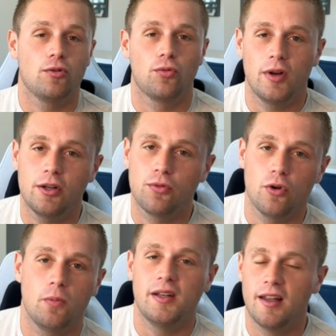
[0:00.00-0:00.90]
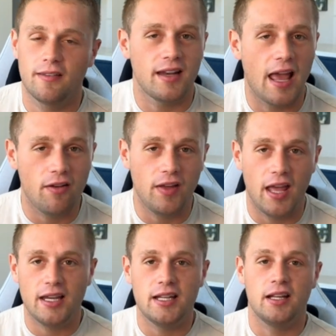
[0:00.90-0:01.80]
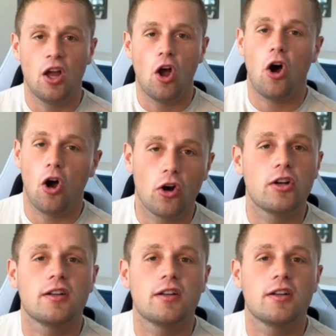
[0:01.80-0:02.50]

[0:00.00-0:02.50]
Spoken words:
Rick Rubin doesn't have any hard